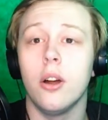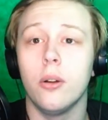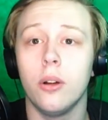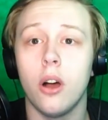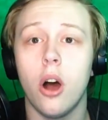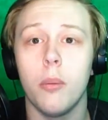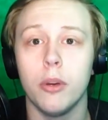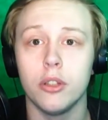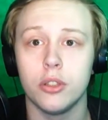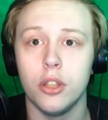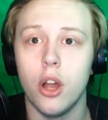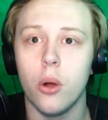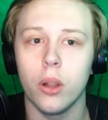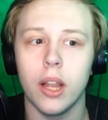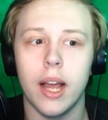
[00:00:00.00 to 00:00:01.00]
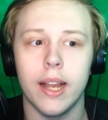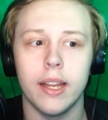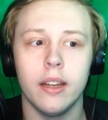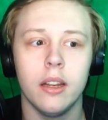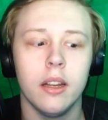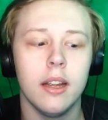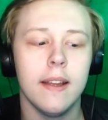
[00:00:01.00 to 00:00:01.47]
know, almost no
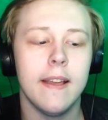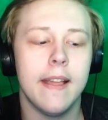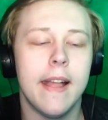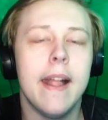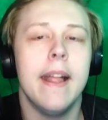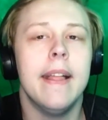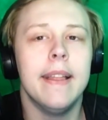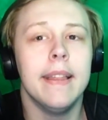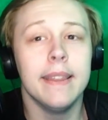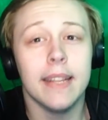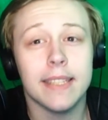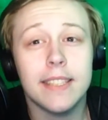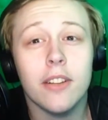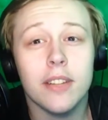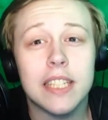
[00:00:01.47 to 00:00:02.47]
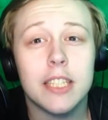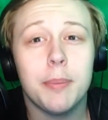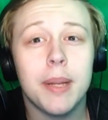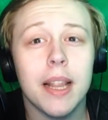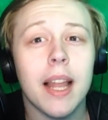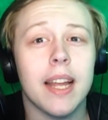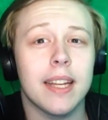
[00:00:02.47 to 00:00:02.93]
light, there still needs
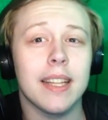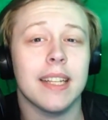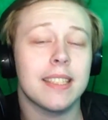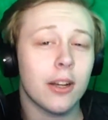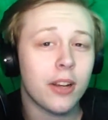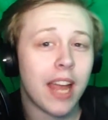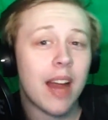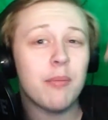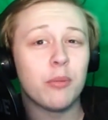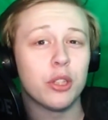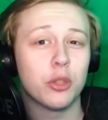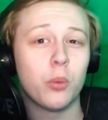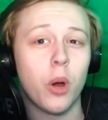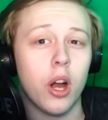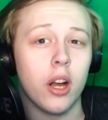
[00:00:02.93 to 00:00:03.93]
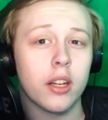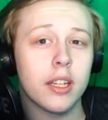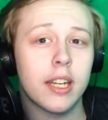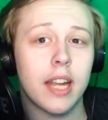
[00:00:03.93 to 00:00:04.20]
to be light. That's how cameras work.